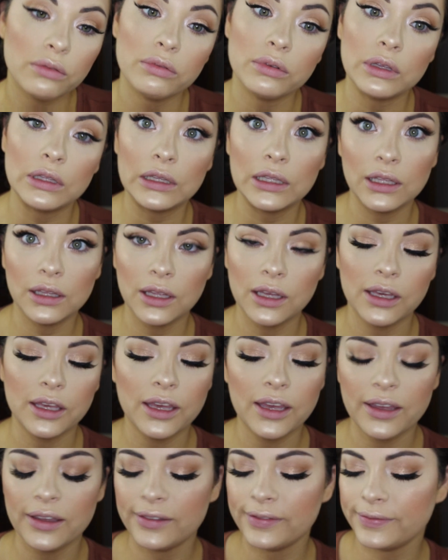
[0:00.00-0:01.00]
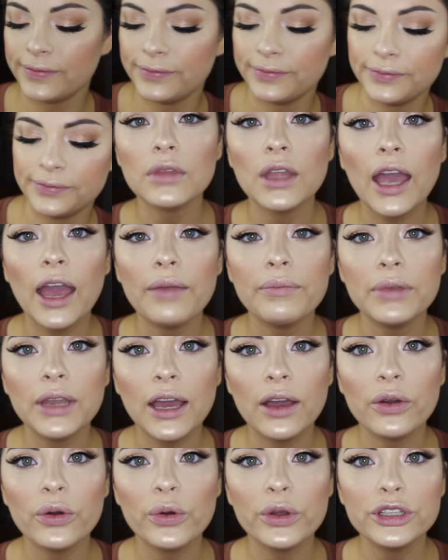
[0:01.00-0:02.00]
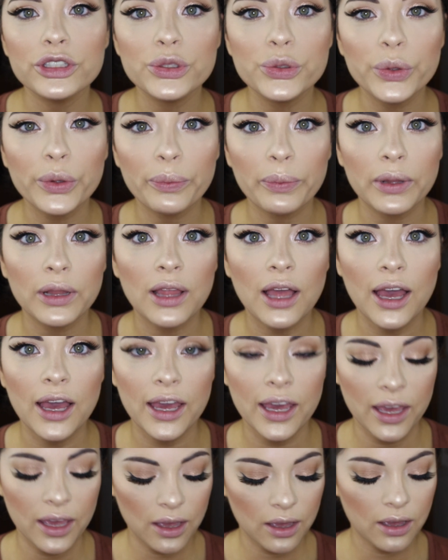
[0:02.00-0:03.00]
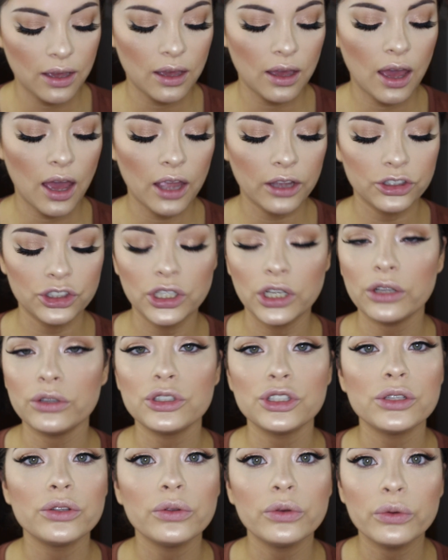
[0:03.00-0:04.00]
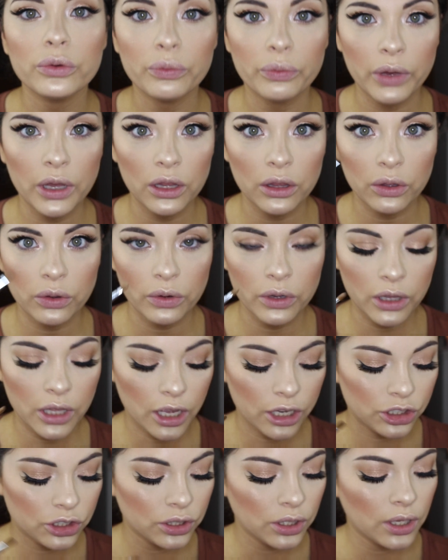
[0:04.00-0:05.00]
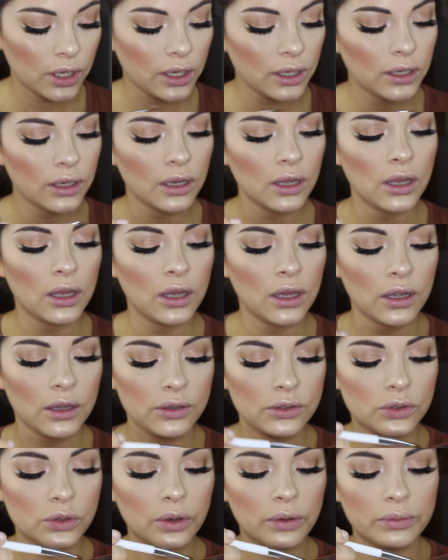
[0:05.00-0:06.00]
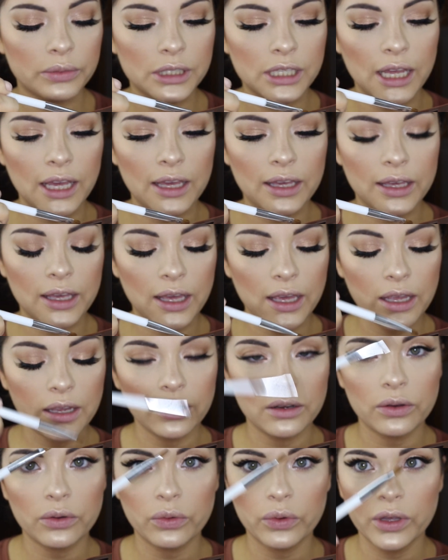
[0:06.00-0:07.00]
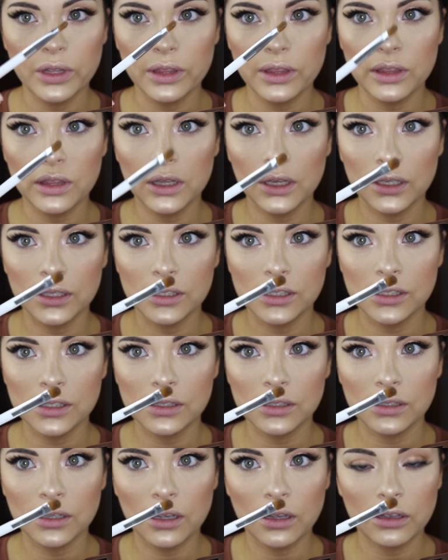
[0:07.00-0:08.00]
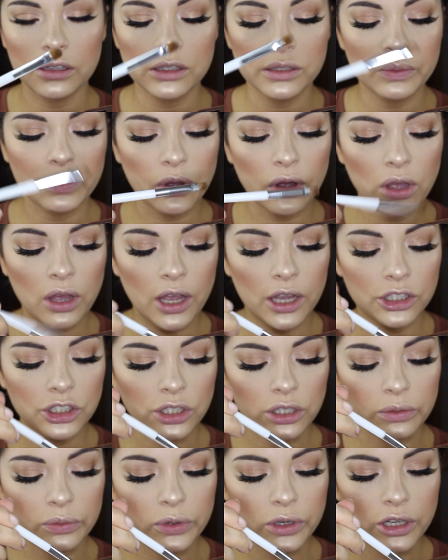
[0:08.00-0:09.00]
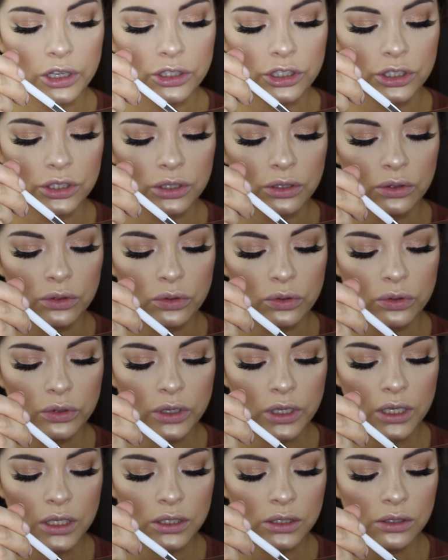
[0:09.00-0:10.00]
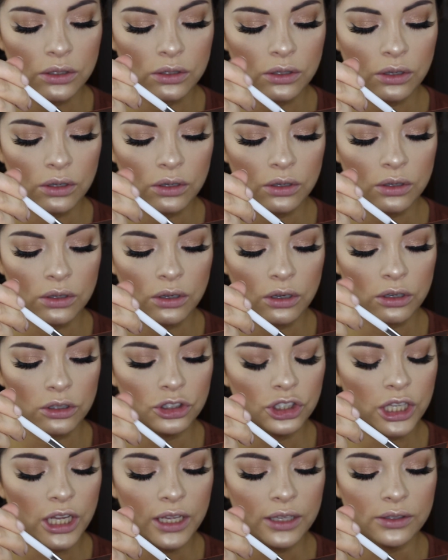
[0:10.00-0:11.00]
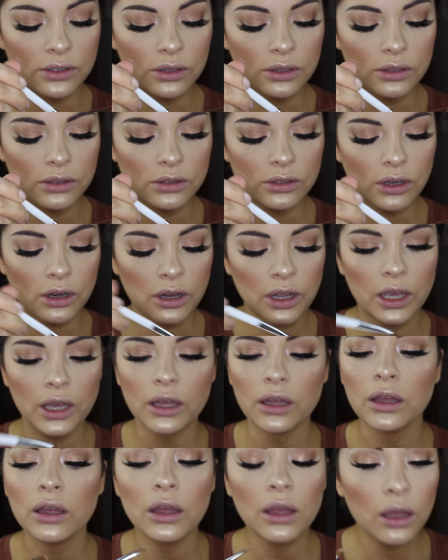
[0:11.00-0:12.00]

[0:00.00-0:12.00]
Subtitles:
really like it. I'm now going to apply eyeshadow to my lower lash line. So I'm taking with this a small eyeshadow brush, chaser, sorry,